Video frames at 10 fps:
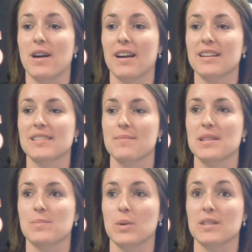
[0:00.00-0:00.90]
Marks. I'm
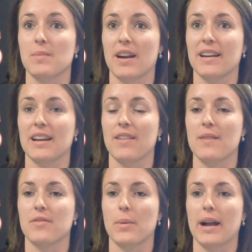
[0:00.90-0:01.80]
the sports marketing
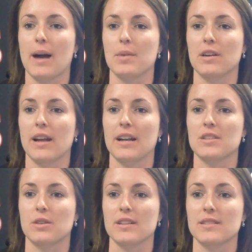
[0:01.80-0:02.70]
rep for Wicomico County
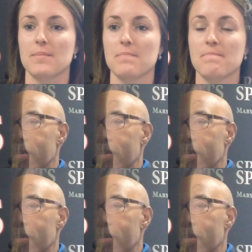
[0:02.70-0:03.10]
Tourism.